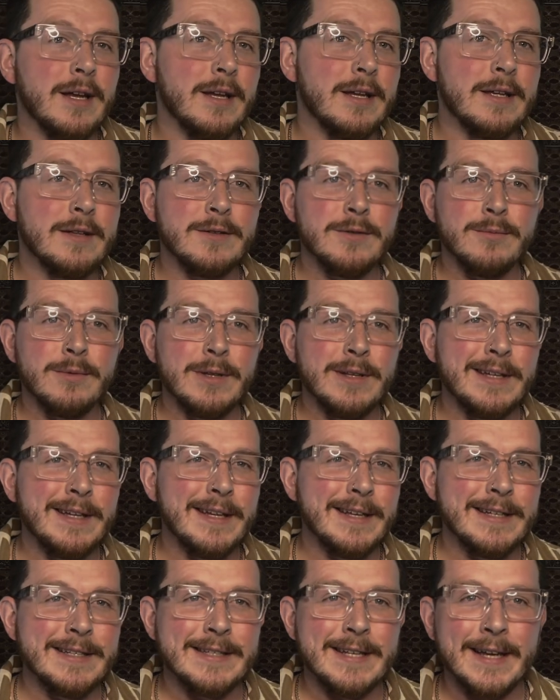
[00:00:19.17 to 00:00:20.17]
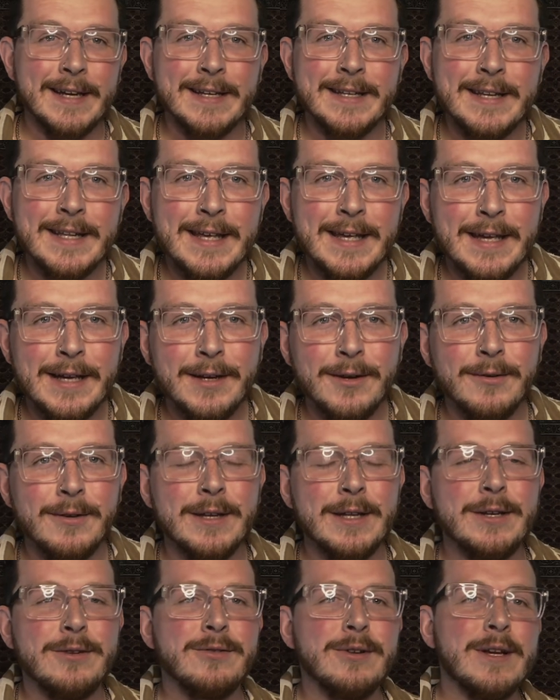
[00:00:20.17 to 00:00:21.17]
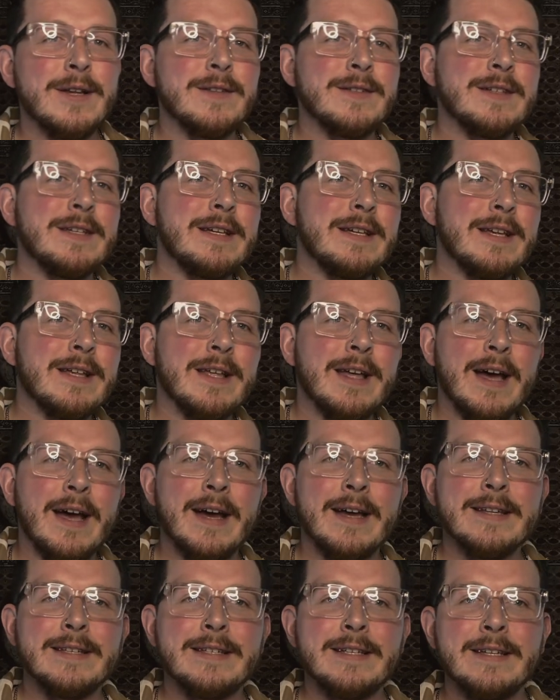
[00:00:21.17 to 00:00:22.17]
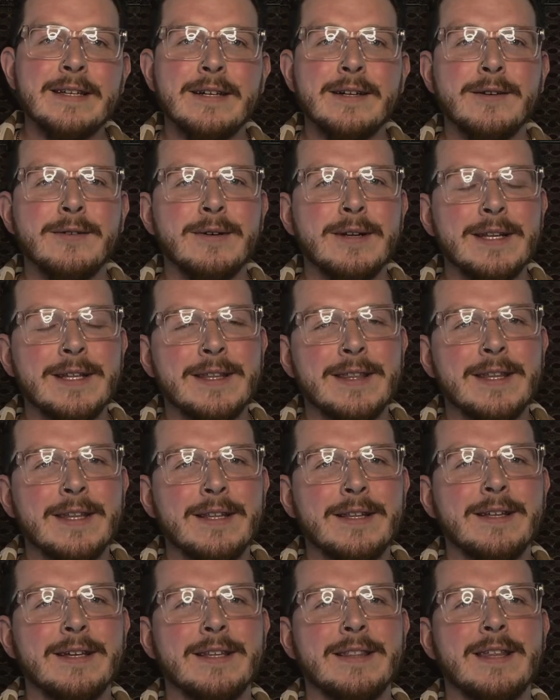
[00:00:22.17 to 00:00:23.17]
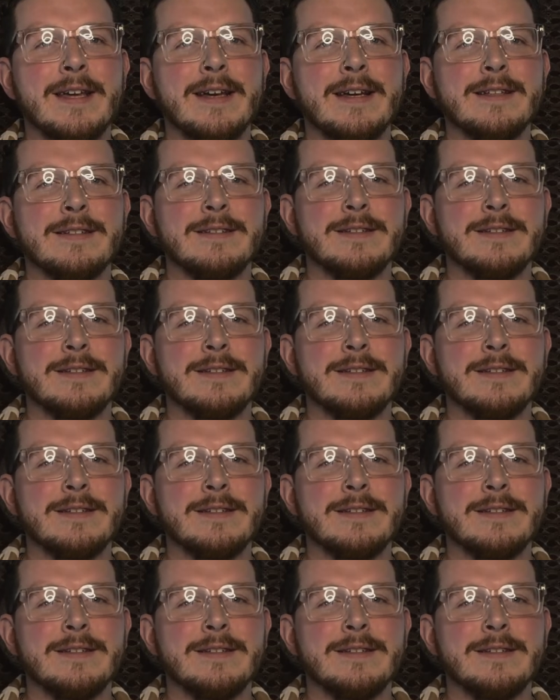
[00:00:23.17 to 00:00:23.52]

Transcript: isn't really any technique or any crazy idea or anything like that.